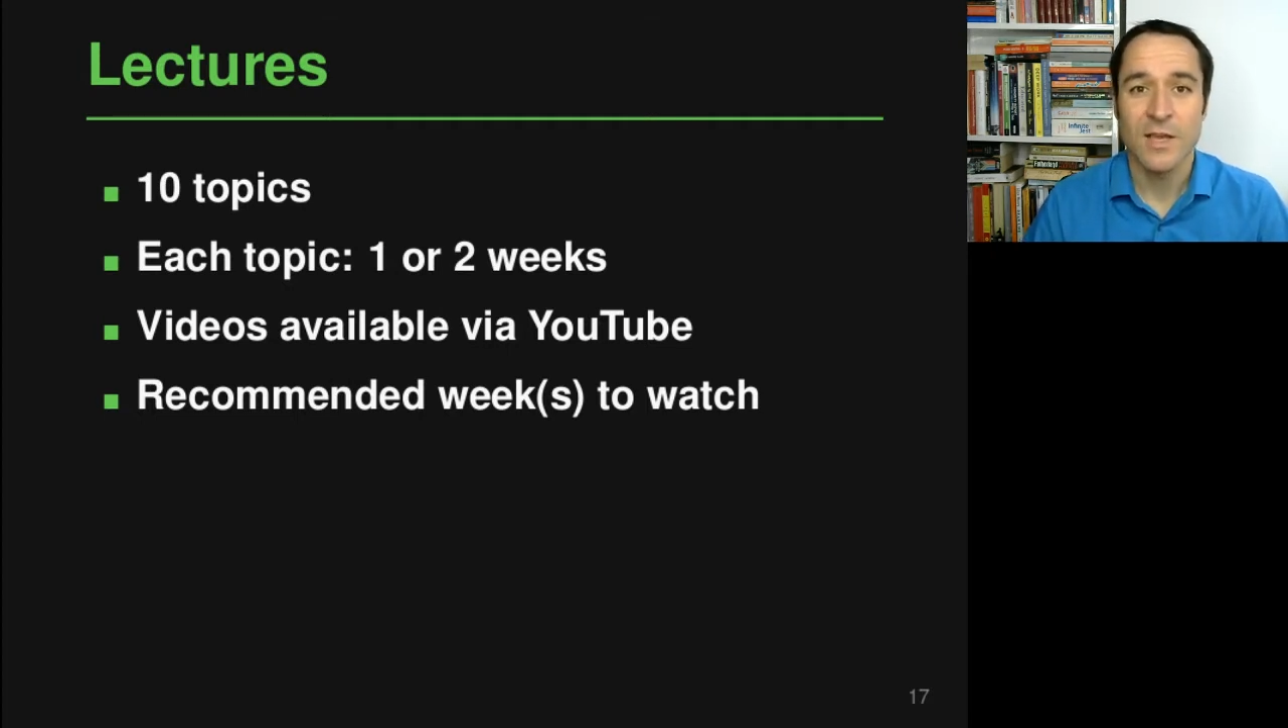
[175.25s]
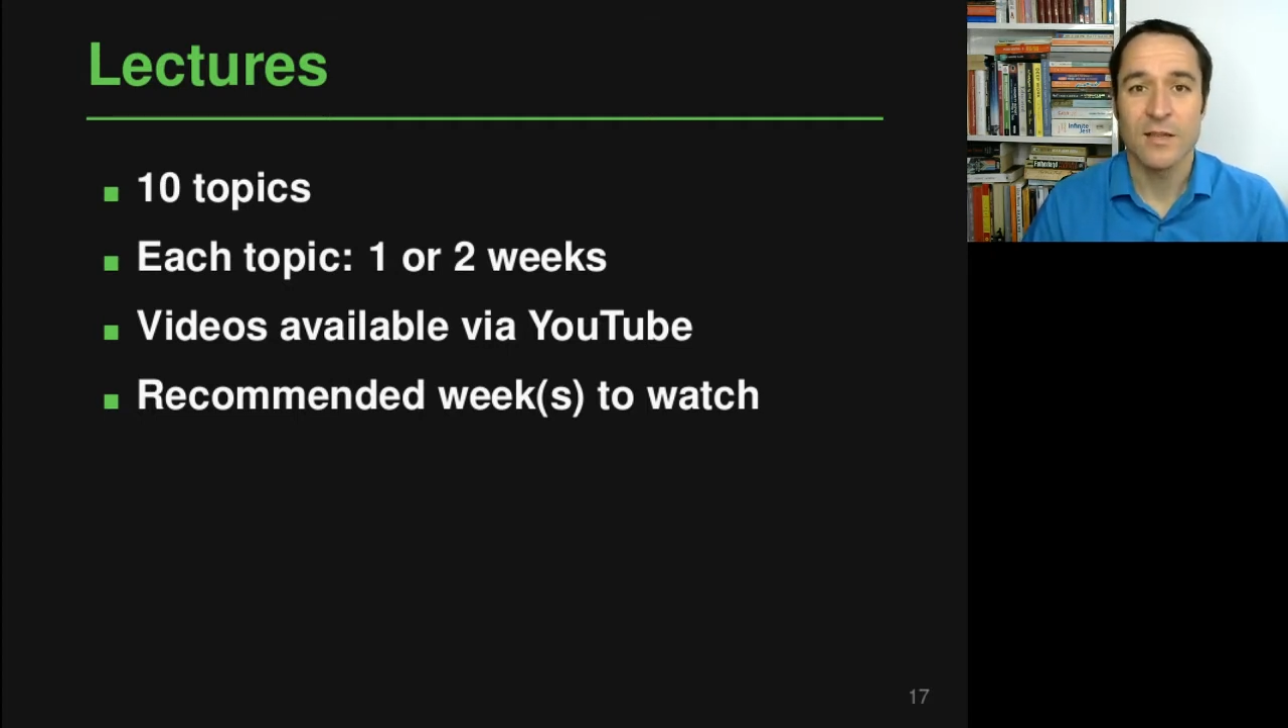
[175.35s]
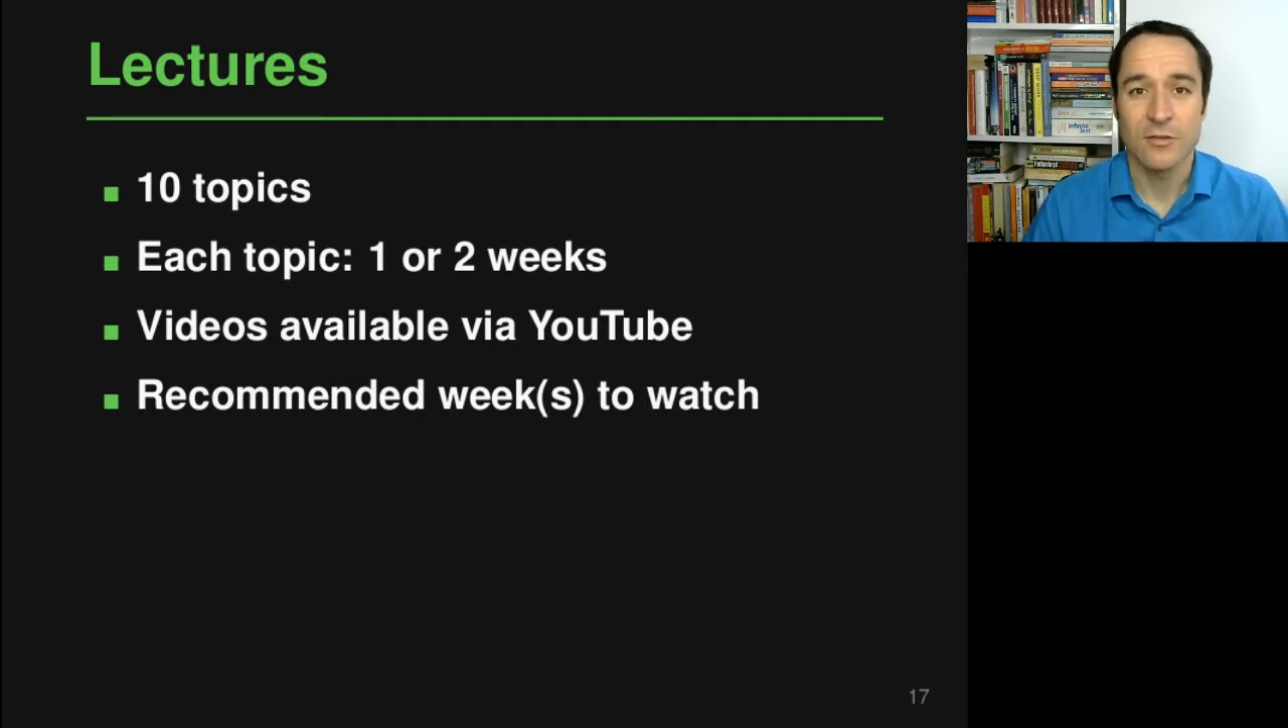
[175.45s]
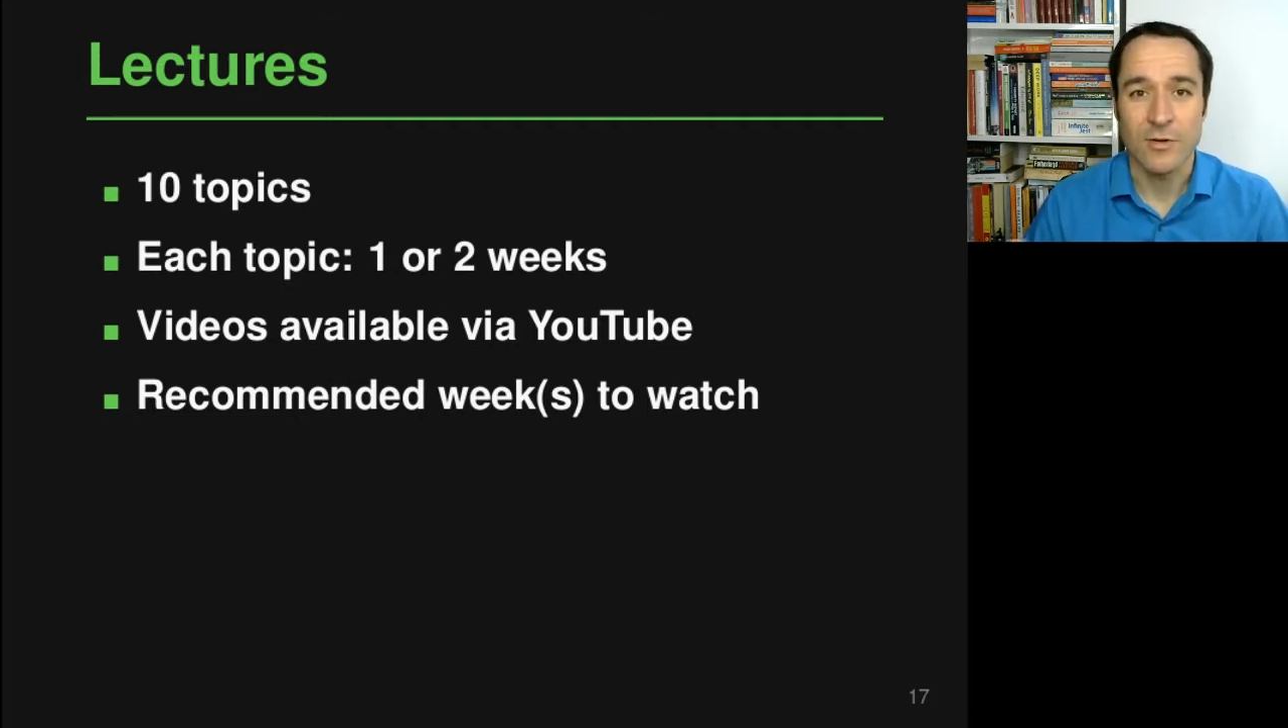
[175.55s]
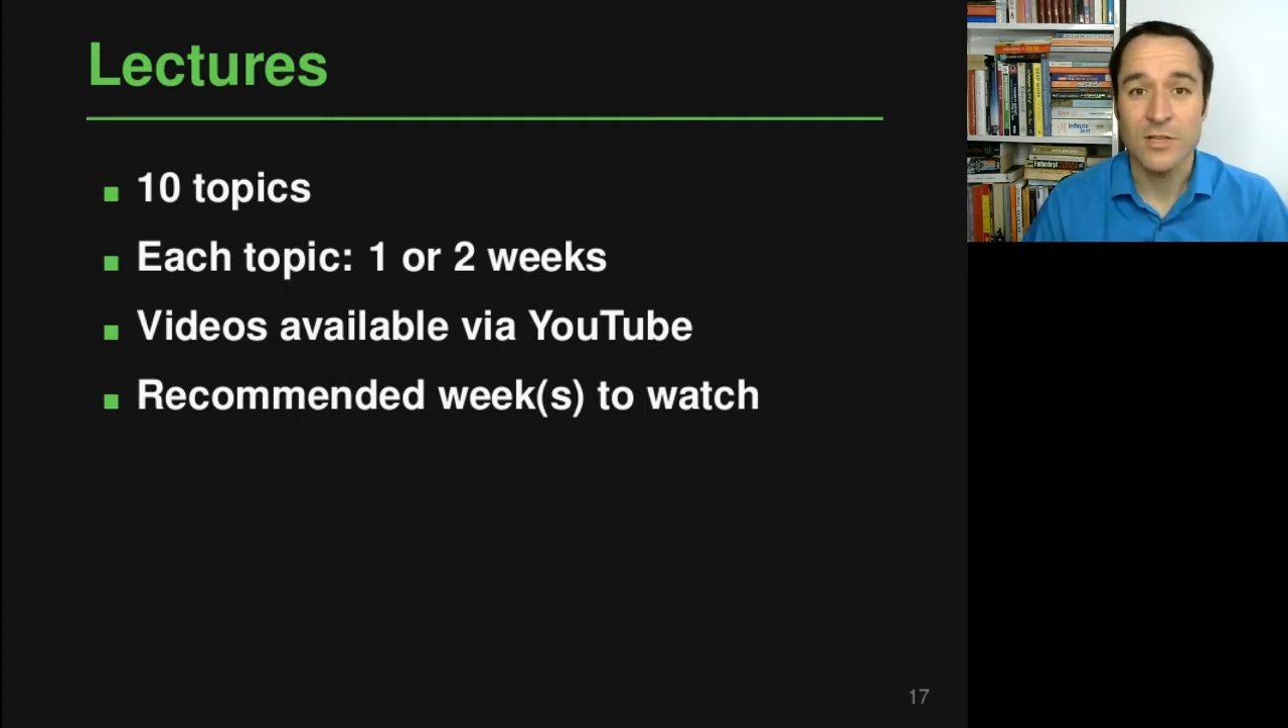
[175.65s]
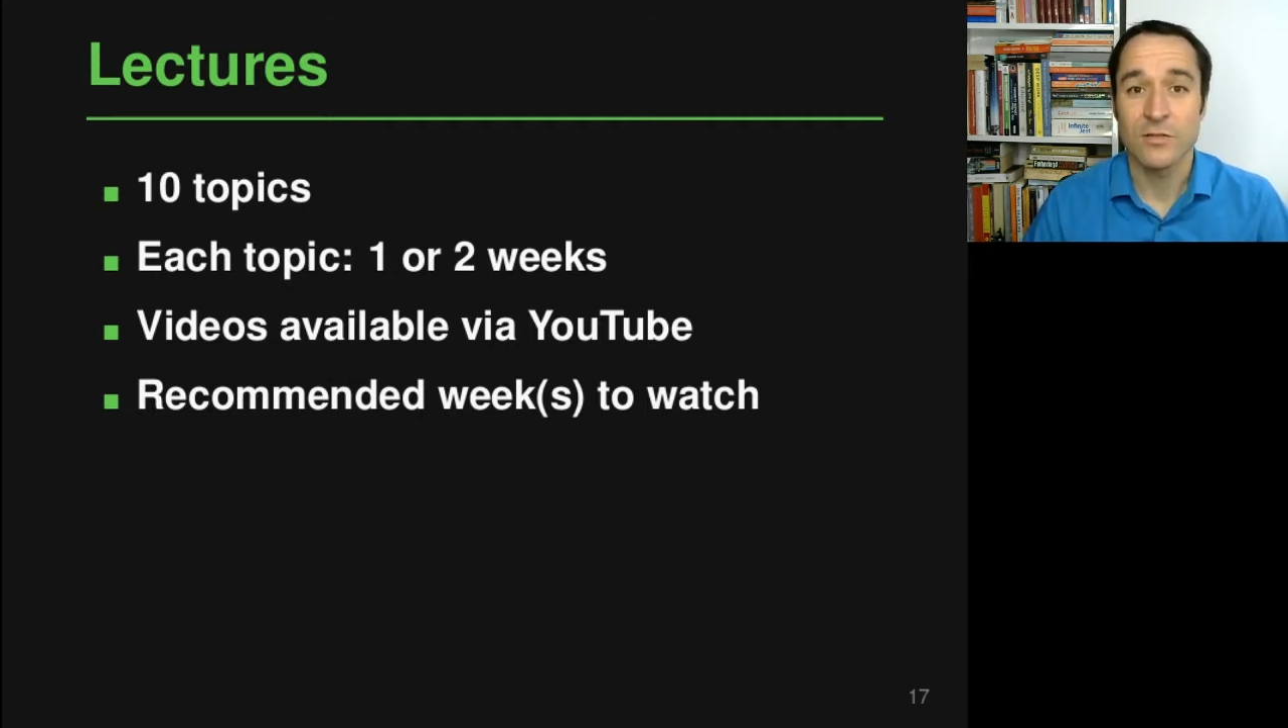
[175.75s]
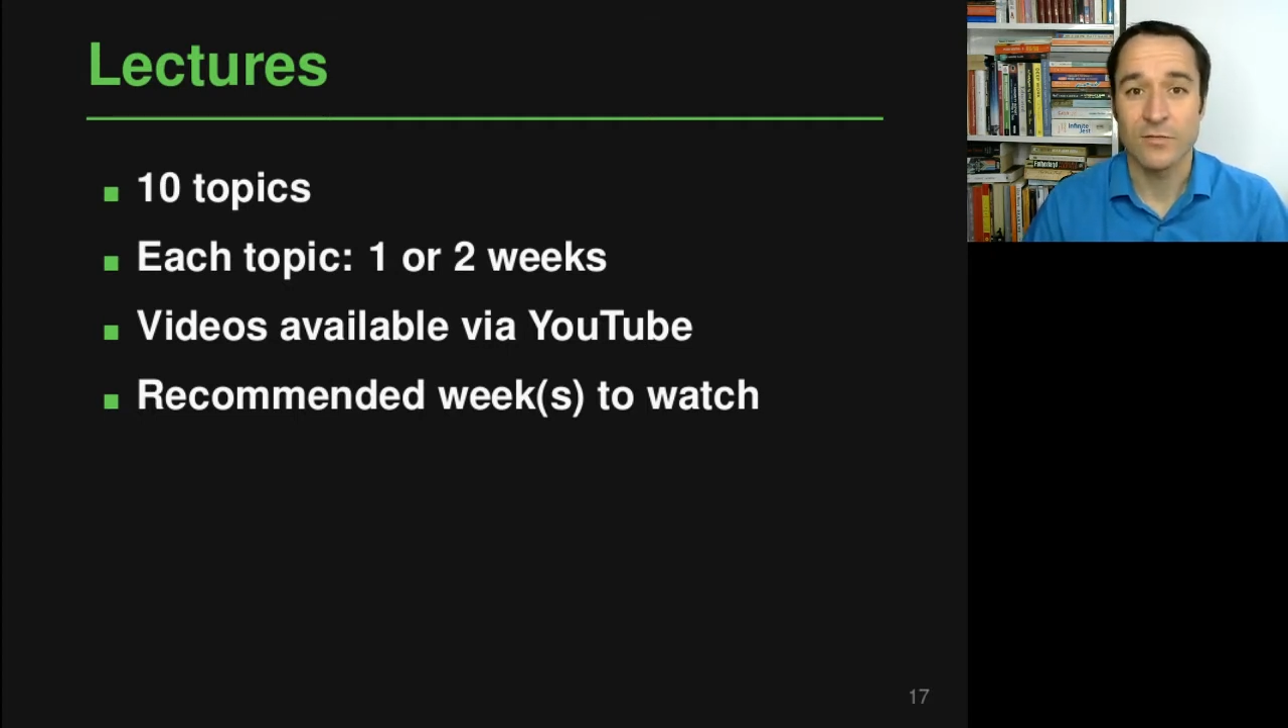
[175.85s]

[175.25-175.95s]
the rest of